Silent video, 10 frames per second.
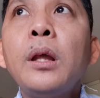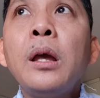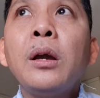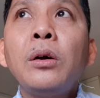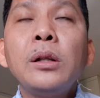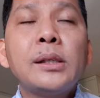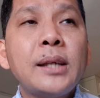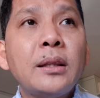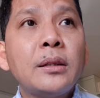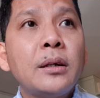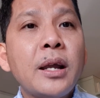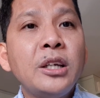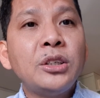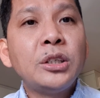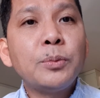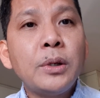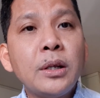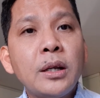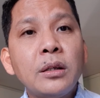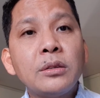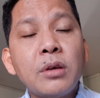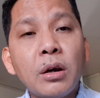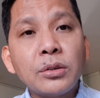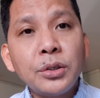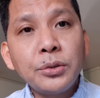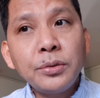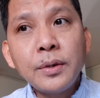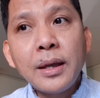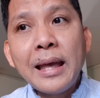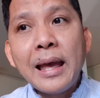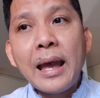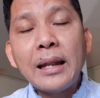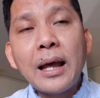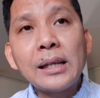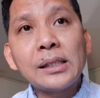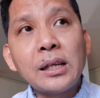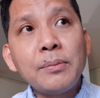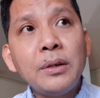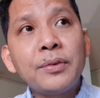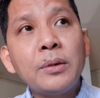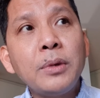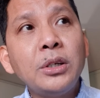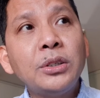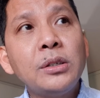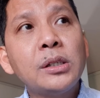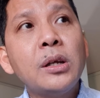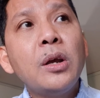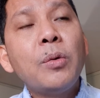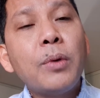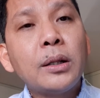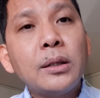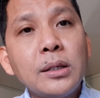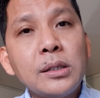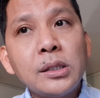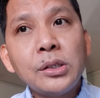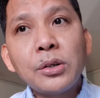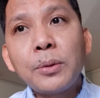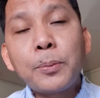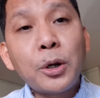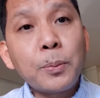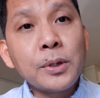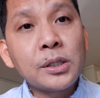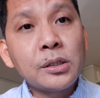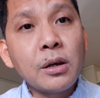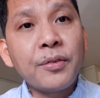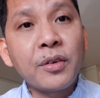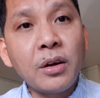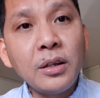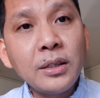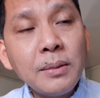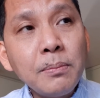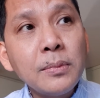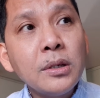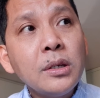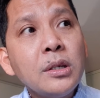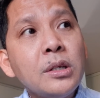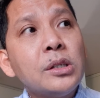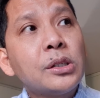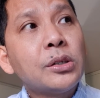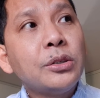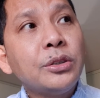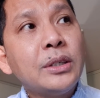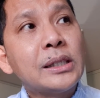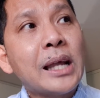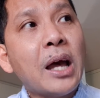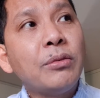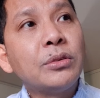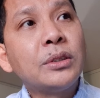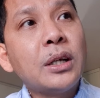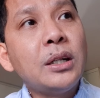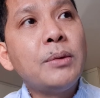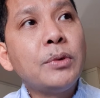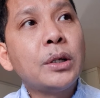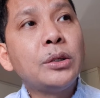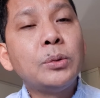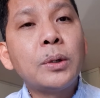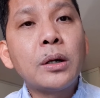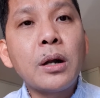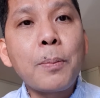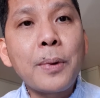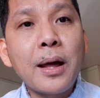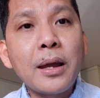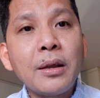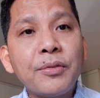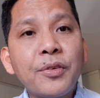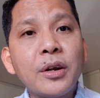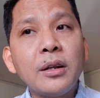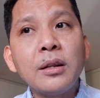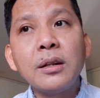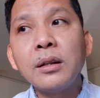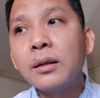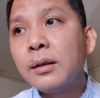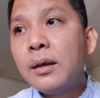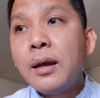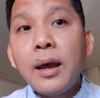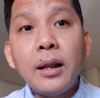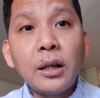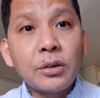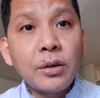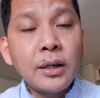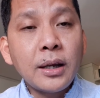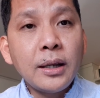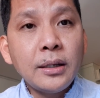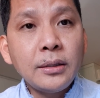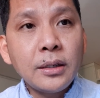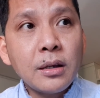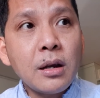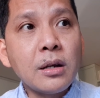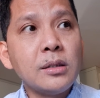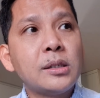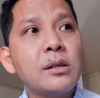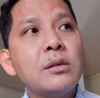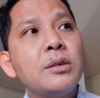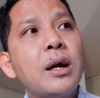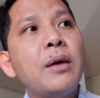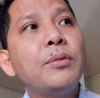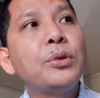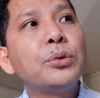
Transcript: a call center agent will gonna talk to you and ask some informations. What is your purpose of calling them? So you just have to tell them that you are applying for an electronic identity card. So you have